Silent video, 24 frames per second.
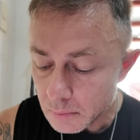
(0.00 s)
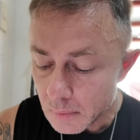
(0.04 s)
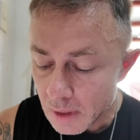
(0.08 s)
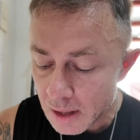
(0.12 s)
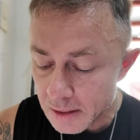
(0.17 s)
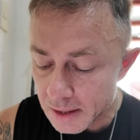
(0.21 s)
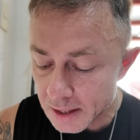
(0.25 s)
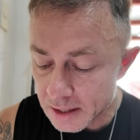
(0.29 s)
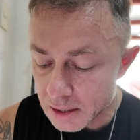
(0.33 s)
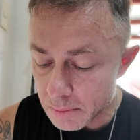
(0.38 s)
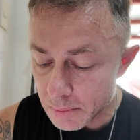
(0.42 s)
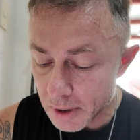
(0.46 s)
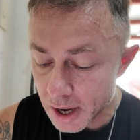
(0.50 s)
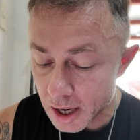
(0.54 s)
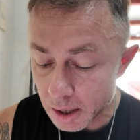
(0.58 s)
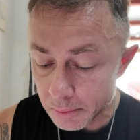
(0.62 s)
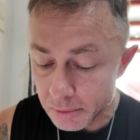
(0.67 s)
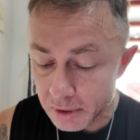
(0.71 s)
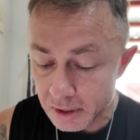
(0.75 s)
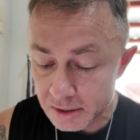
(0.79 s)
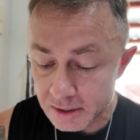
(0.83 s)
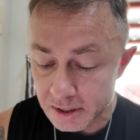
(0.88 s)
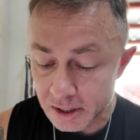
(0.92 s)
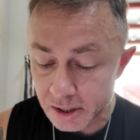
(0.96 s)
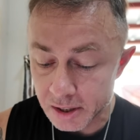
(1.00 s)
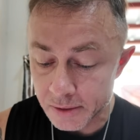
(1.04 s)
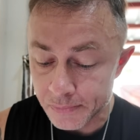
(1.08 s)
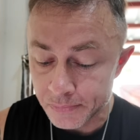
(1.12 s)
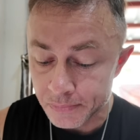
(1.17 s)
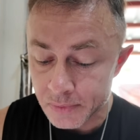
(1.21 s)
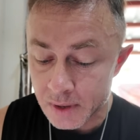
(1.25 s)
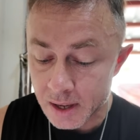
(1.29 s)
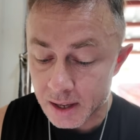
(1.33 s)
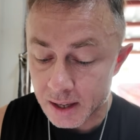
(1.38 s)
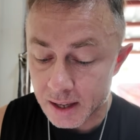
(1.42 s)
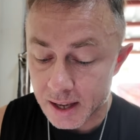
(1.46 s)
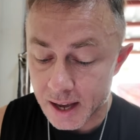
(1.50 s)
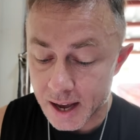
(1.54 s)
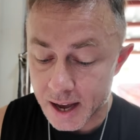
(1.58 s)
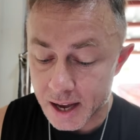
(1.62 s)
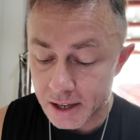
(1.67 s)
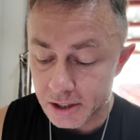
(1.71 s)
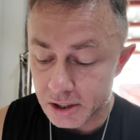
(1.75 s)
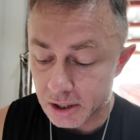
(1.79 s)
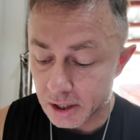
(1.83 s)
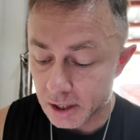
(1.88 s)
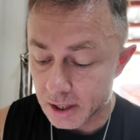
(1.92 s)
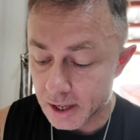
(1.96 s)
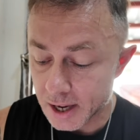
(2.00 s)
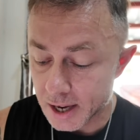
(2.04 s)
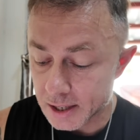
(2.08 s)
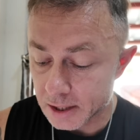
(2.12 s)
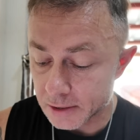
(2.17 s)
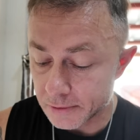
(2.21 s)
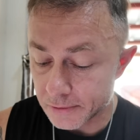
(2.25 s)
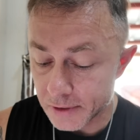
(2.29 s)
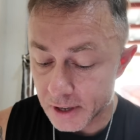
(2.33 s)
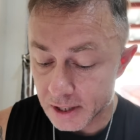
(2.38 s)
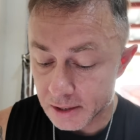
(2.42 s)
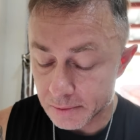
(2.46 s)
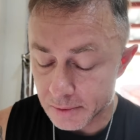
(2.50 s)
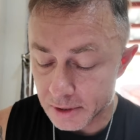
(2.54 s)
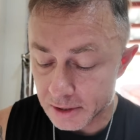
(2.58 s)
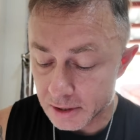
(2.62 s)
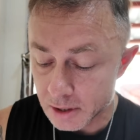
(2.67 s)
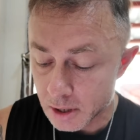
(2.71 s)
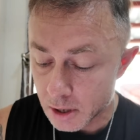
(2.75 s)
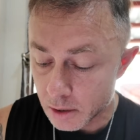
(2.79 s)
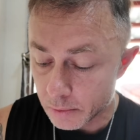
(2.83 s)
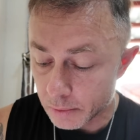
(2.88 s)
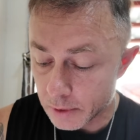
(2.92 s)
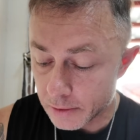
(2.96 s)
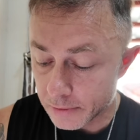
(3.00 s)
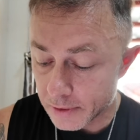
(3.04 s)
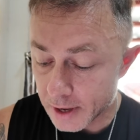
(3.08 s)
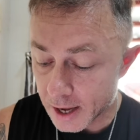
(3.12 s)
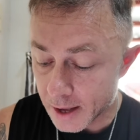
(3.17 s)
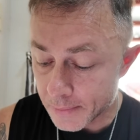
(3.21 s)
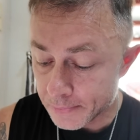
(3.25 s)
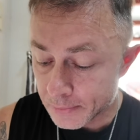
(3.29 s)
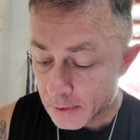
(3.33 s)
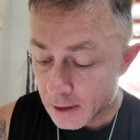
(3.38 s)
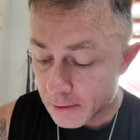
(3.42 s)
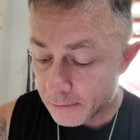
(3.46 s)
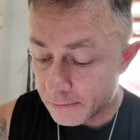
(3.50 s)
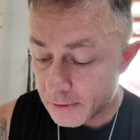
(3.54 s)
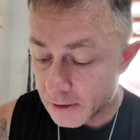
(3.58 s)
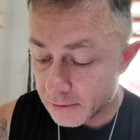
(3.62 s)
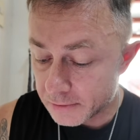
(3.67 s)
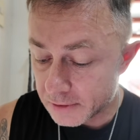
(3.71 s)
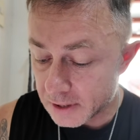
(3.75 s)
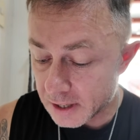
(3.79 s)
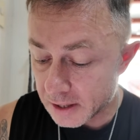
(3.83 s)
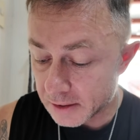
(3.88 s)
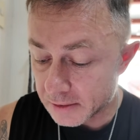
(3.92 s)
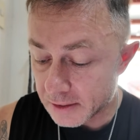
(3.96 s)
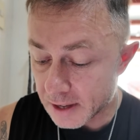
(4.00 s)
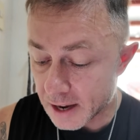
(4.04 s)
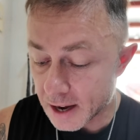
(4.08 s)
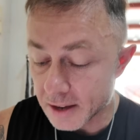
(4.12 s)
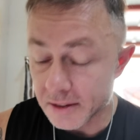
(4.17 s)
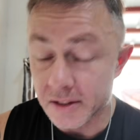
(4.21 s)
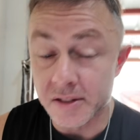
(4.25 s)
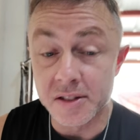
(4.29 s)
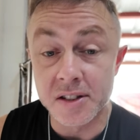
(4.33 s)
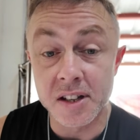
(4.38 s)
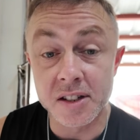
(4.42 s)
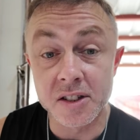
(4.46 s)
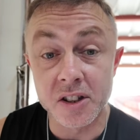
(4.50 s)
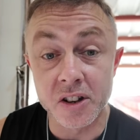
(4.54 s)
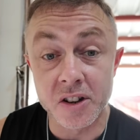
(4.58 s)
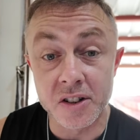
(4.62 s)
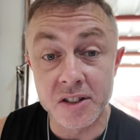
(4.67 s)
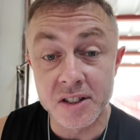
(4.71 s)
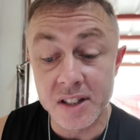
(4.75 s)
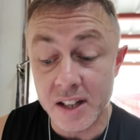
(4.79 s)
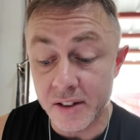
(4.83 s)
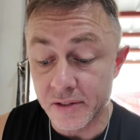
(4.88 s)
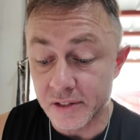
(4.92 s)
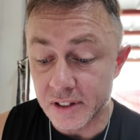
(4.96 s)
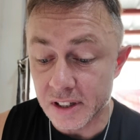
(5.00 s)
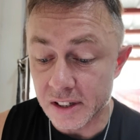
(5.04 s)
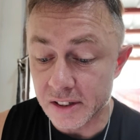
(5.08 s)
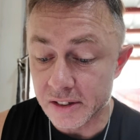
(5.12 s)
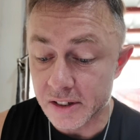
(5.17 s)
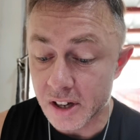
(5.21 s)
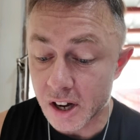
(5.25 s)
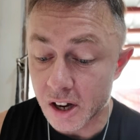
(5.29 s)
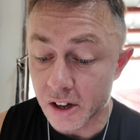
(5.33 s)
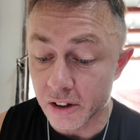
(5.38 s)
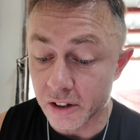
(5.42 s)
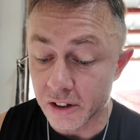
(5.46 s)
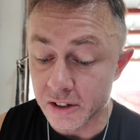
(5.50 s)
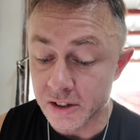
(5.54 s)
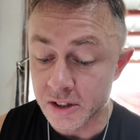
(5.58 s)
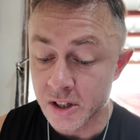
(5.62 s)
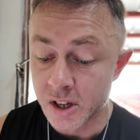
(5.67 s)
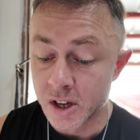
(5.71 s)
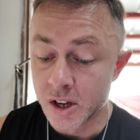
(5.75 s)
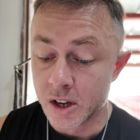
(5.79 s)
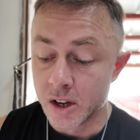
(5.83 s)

And at the bottom, you can see here, cash and cash investments. We've got $15,617.